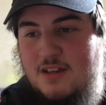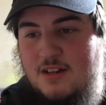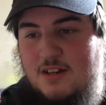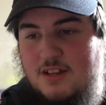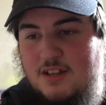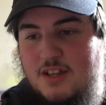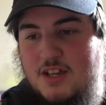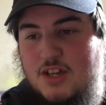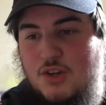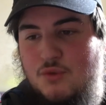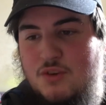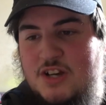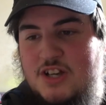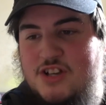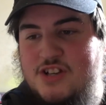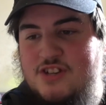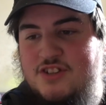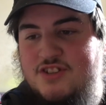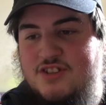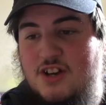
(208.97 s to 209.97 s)

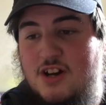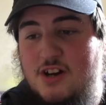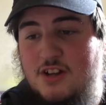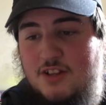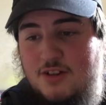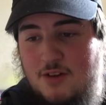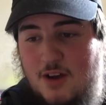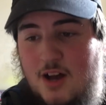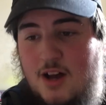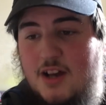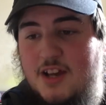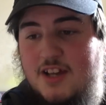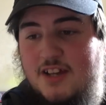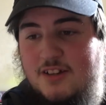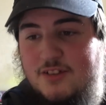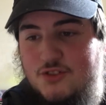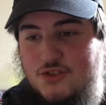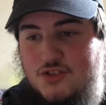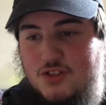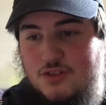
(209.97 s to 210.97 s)
ingredients are, there are
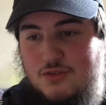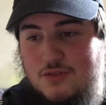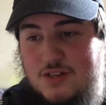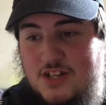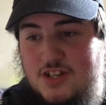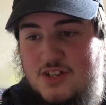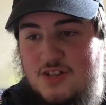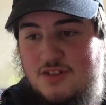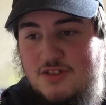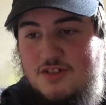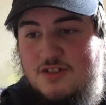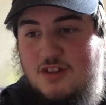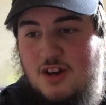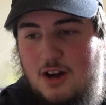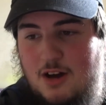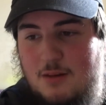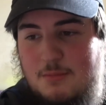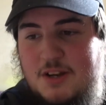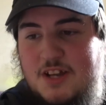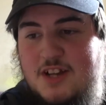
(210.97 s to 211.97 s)
English ingredients:
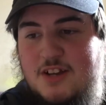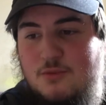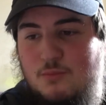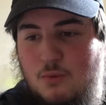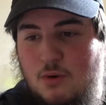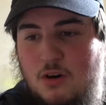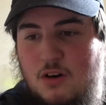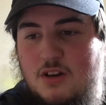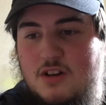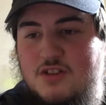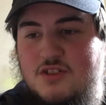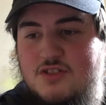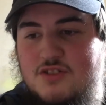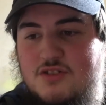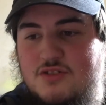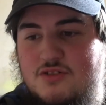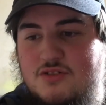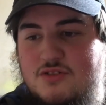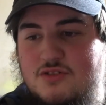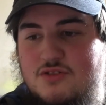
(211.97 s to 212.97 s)
carbonated water,
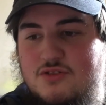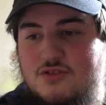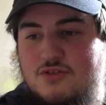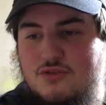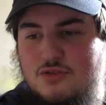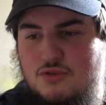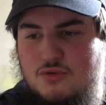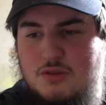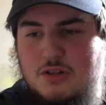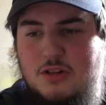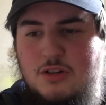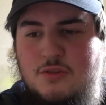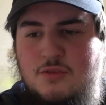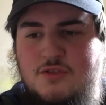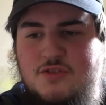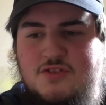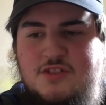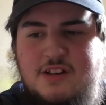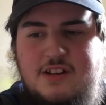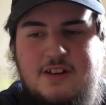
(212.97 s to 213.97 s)

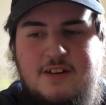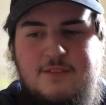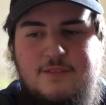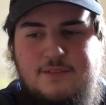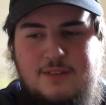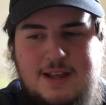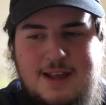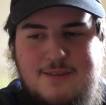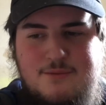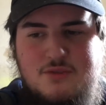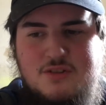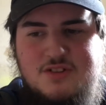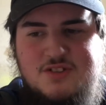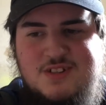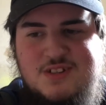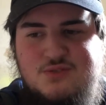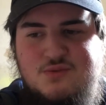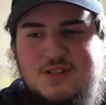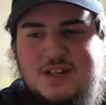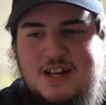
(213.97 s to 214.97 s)
sucralose, flavouring,
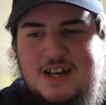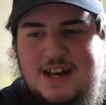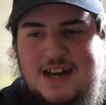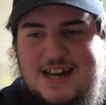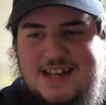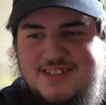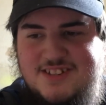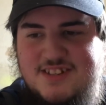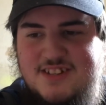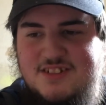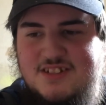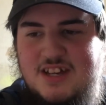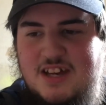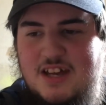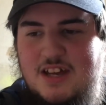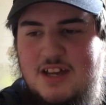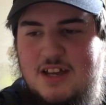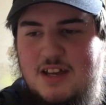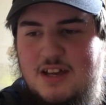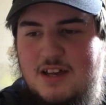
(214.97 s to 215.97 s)
citric acid,
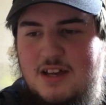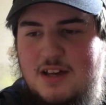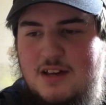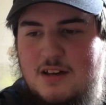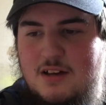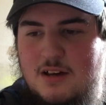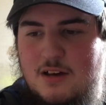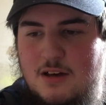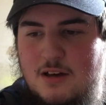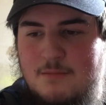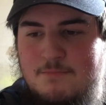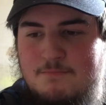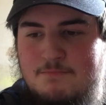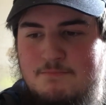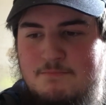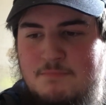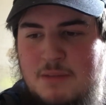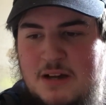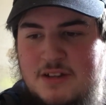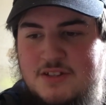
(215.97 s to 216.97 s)

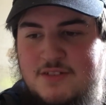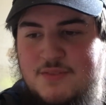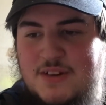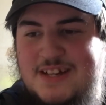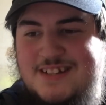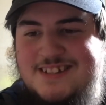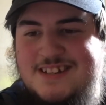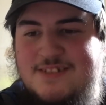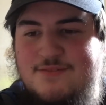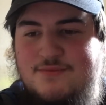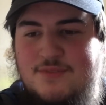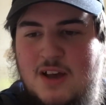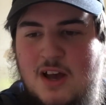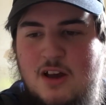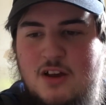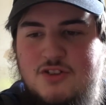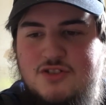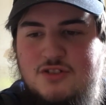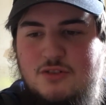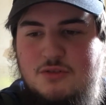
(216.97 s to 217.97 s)
preservative,
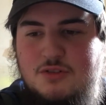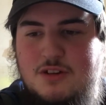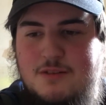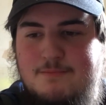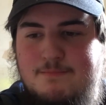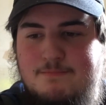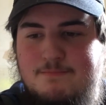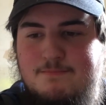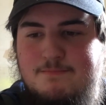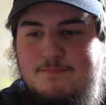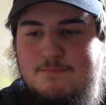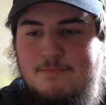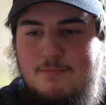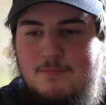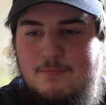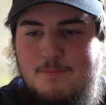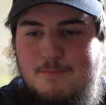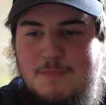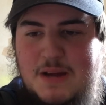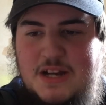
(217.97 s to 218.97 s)
sodium
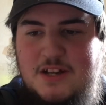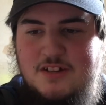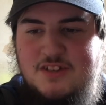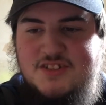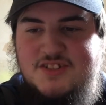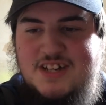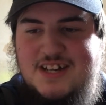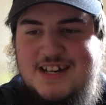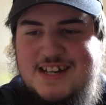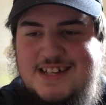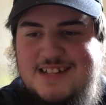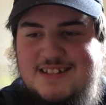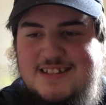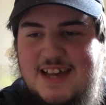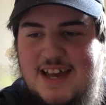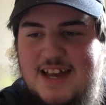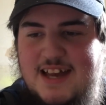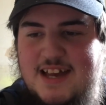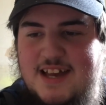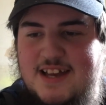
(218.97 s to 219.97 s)
benzoate,
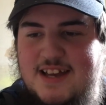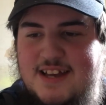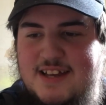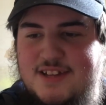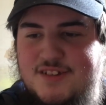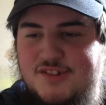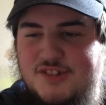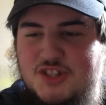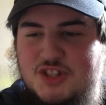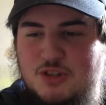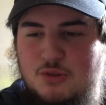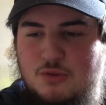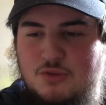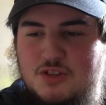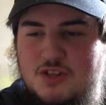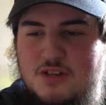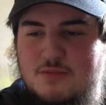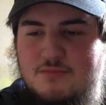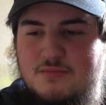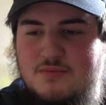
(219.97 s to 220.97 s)
and
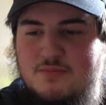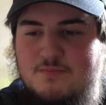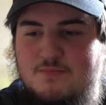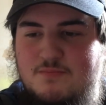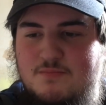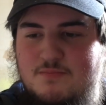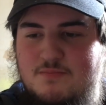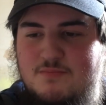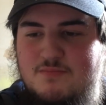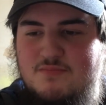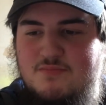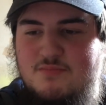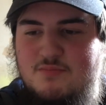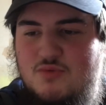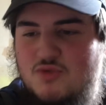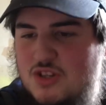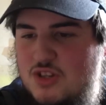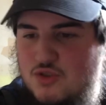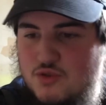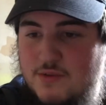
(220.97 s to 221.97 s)
sodium
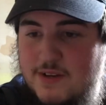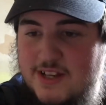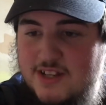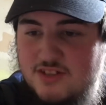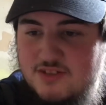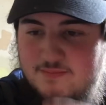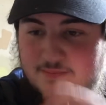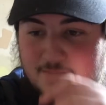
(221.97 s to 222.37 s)
citrate.